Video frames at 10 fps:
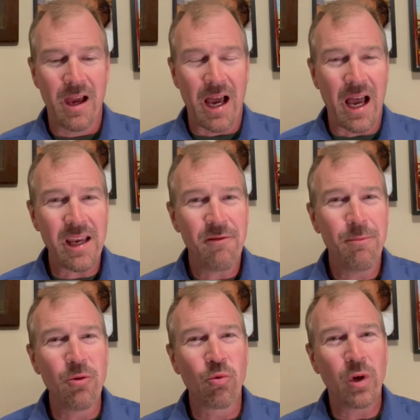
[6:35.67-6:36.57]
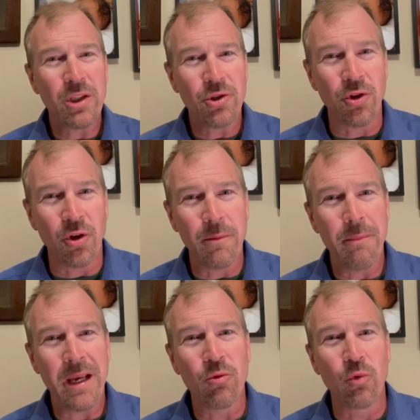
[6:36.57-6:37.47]
I have been richer and
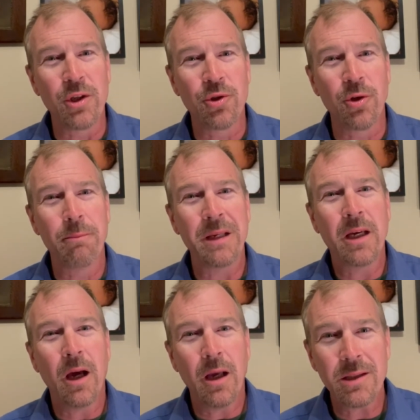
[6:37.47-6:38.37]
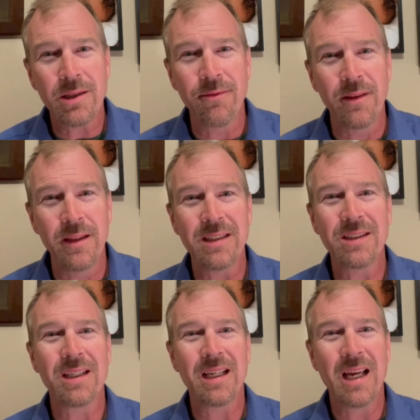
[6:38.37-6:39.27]
made richer because of
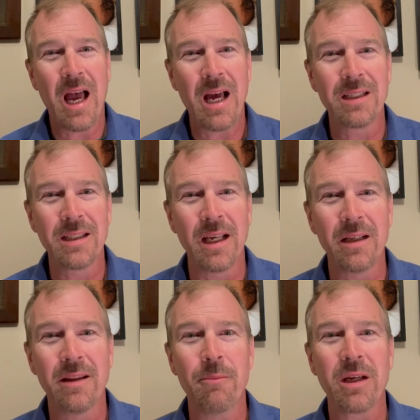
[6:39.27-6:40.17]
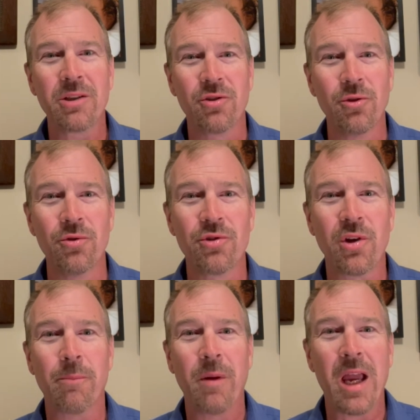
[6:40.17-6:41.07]
this content that my students
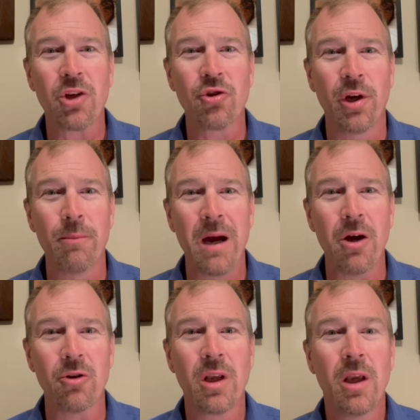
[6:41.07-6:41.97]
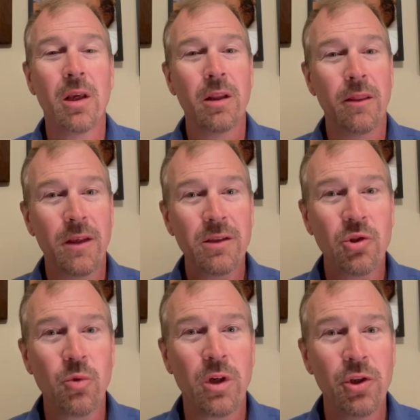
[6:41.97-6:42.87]
are passionate about. This
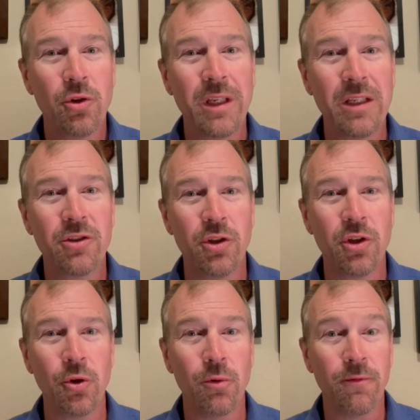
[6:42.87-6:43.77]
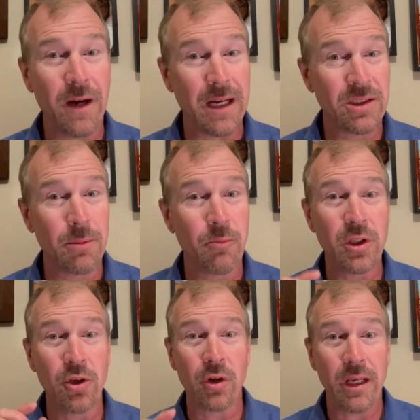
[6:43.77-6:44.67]
is what you need to do. Find something
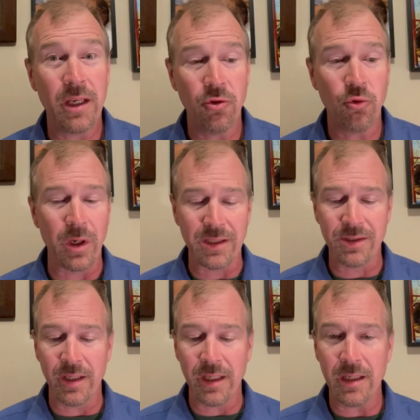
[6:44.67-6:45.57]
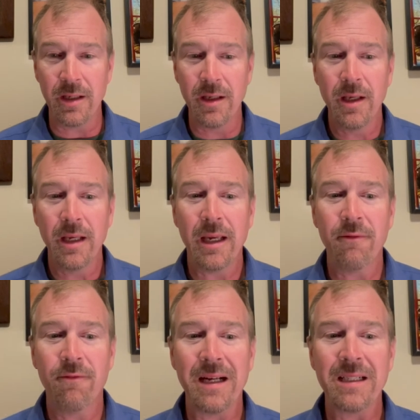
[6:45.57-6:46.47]
you're interested in
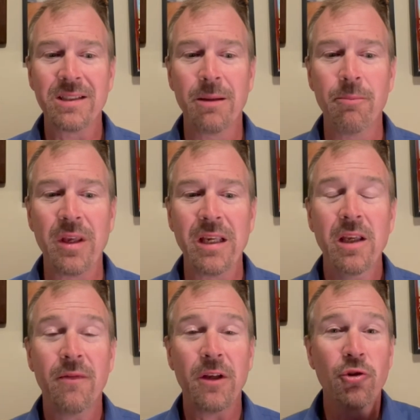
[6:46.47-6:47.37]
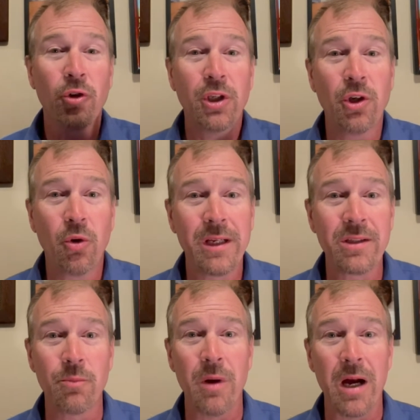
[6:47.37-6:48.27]
and find something that you're
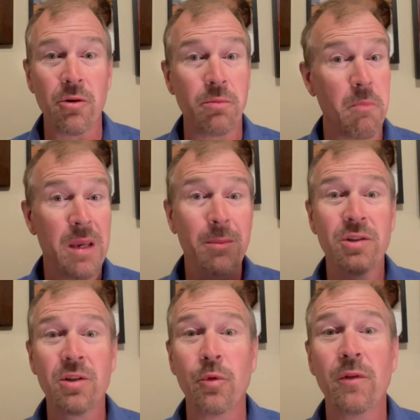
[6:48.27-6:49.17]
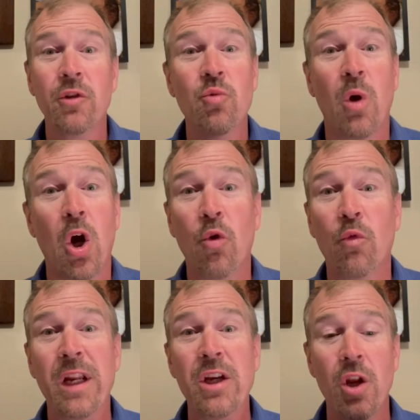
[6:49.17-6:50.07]
curious about. Maybe something that you
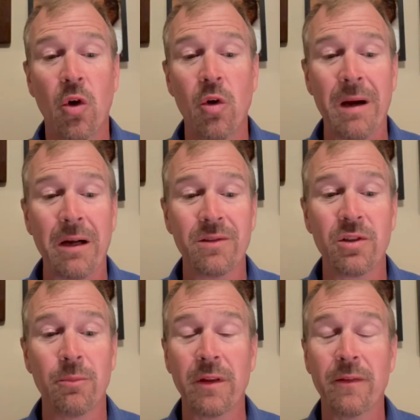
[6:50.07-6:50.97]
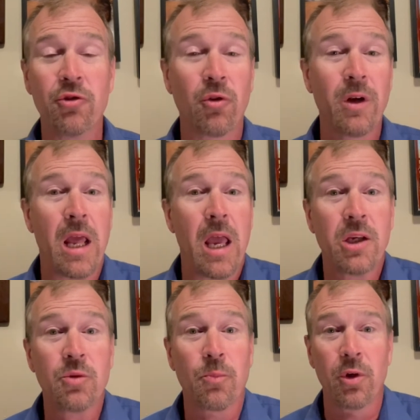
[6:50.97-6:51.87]
already know about, something that you're an
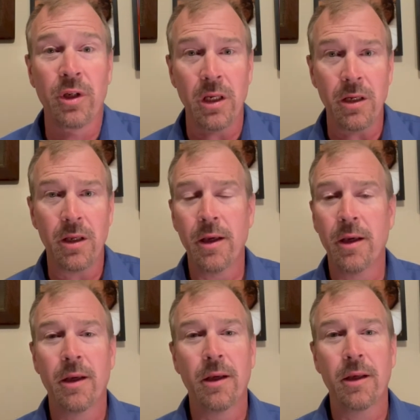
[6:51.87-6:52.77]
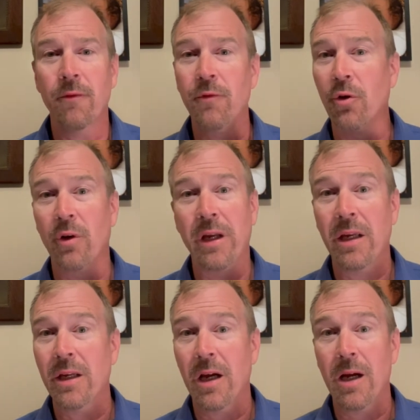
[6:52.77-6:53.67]
expert in. If you're
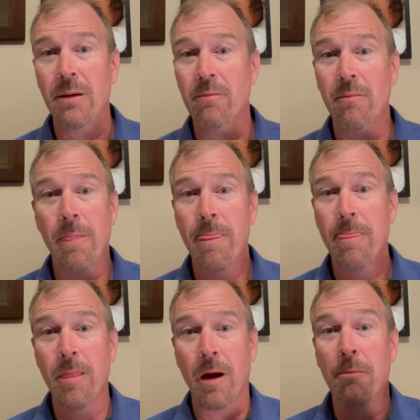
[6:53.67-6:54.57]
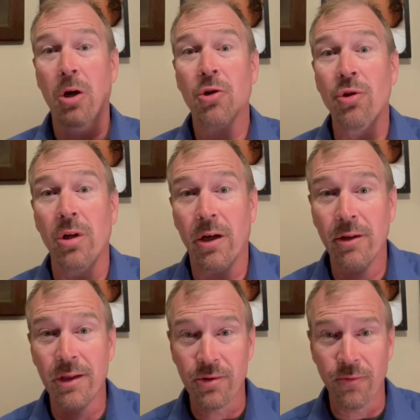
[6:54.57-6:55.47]
a martial
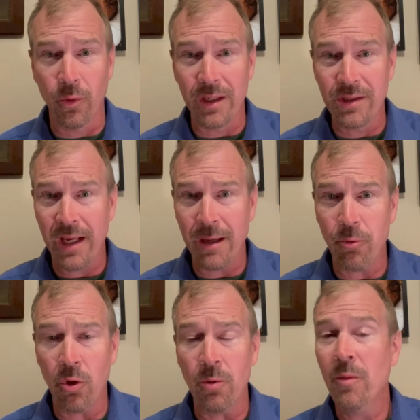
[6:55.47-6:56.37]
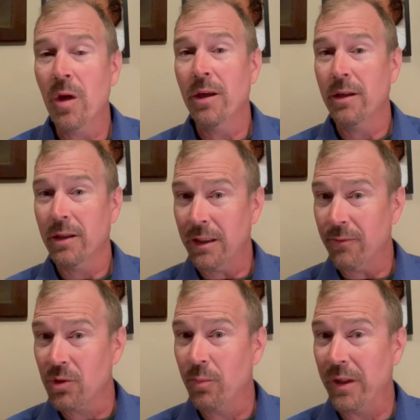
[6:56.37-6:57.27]
artist, for example, give
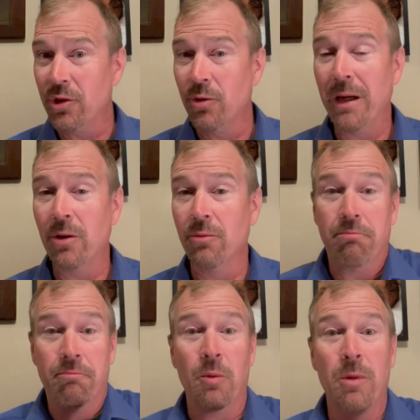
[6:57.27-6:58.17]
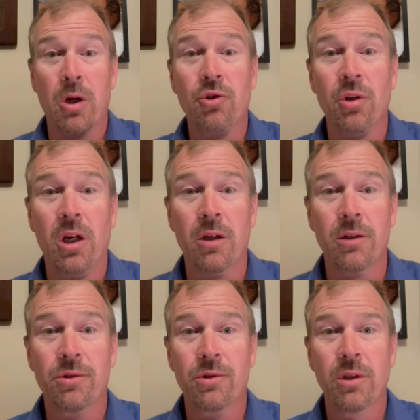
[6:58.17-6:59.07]
a speech about the martial
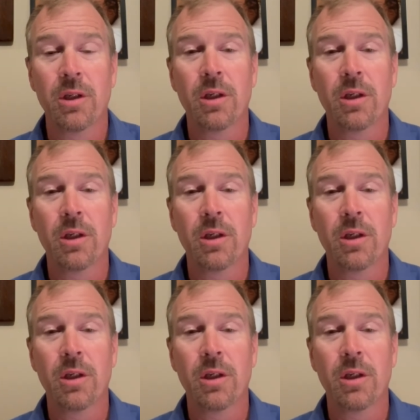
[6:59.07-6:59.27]
arts.